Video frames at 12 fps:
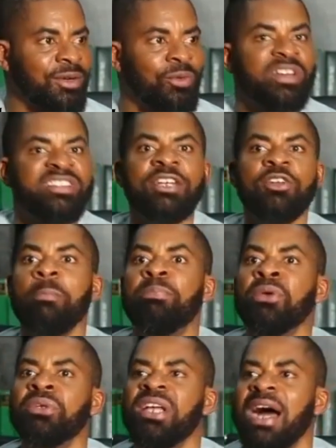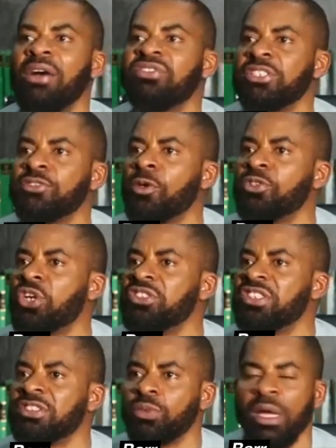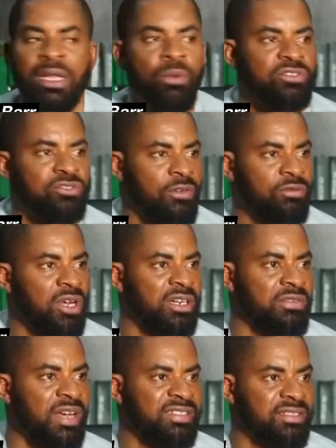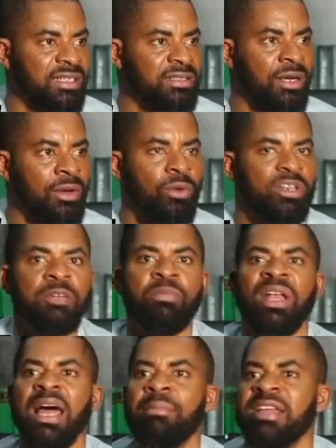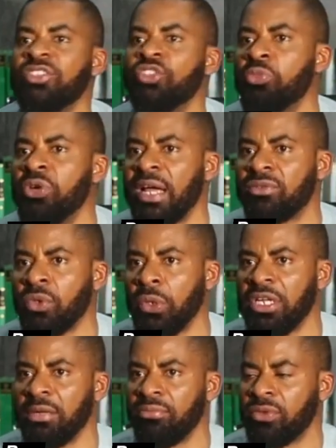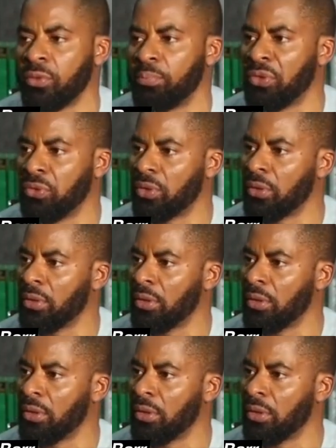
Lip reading: Was he not building houses for judges when he was governor in Rivers State? Was it Bola Ahmed Tinubu that told him to build